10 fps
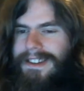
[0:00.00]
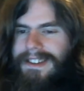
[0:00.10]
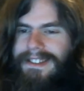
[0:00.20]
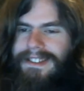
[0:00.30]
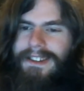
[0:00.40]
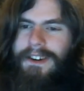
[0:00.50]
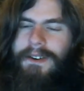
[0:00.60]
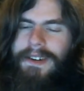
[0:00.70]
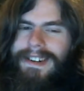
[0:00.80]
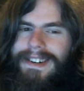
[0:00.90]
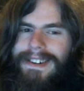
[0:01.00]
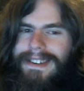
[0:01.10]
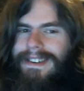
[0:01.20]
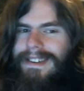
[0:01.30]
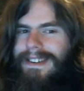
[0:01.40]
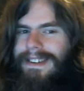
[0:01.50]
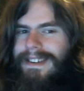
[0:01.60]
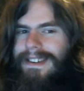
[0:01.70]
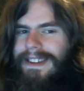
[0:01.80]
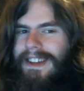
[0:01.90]
So,
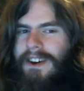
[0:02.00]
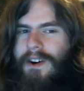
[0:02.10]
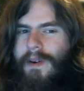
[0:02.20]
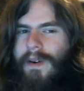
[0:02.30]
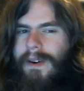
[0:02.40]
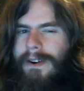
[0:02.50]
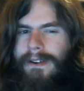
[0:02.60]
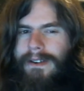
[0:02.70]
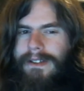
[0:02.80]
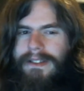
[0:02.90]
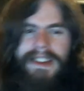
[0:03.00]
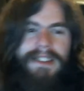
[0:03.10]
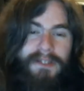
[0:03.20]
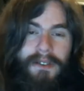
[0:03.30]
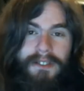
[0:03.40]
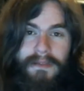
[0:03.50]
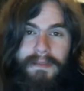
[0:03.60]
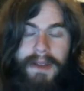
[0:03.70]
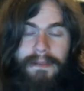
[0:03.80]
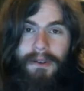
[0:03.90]
you know, these sorts of
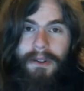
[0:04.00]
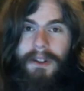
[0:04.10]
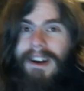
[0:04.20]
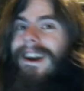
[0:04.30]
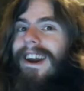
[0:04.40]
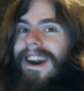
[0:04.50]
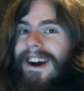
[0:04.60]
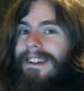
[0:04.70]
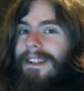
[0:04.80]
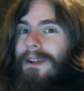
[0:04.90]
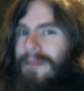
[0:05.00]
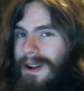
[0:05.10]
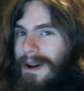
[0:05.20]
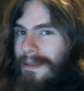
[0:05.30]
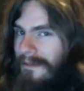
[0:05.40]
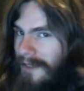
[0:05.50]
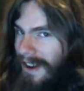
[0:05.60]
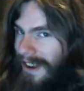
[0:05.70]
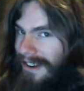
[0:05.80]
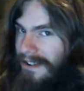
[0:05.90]
people got a little bit on my
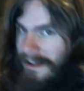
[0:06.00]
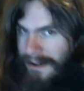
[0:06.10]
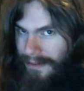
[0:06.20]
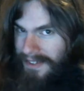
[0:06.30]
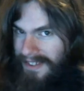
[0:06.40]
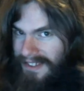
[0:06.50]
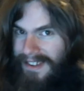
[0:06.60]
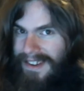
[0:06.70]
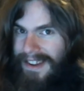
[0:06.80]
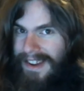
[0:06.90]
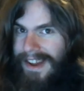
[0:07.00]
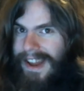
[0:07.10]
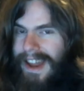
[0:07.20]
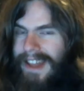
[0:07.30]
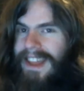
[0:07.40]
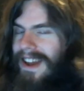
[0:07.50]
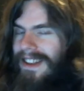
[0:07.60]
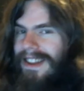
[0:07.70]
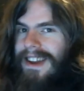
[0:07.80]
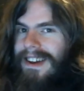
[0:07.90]
fucking nerves. And the
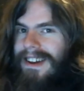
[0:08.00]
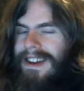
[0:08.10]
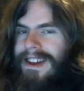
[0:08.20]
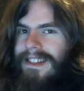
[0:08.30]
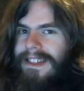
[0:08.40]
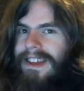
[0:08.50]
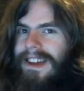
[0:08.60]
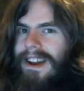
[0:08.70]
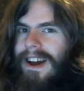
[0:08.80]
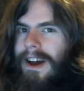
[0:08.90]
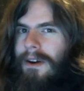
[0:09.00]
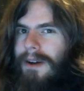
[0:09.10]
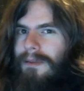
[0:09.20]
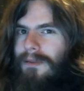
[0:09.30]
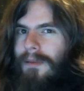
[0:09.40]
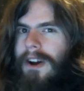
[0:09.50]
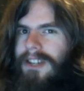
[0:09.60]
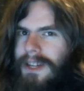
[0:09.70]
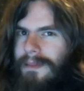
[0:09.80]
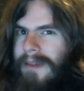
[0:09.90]
idea that I, I, was
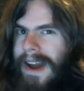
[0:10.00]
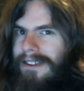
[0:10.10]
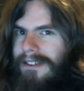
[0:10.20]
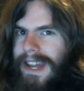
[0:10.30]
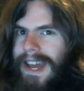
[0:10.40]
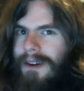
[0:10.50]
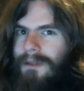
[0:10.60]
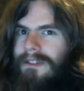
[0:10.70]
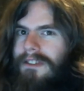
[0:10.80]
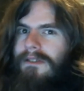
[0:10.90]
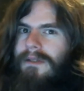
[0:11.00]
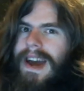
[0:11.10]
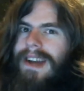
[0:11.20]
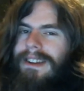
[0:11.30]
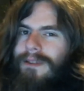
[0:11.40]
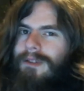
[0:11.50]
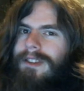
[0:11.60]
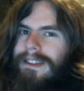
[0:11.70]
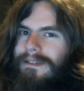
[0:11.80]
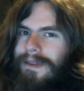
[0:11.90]
watching minor accounts interacting with
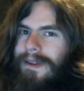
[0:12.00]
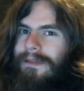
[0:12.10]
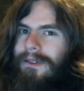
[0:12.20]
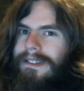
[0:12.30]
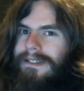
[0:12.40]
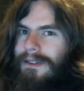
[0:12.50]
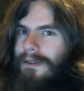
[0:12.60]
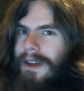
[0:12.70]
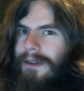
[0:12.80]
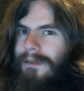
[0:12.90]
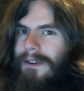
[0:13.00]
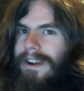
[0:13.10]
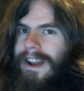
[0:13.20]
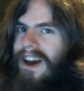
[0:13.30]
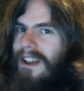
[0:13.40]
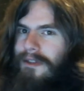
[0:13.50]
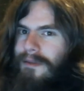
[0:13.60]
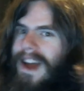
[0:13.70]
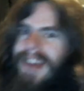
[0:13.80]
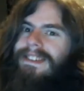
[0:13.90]
these people as though they were not a
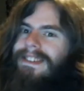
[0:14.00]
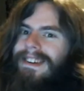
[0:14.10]
threat,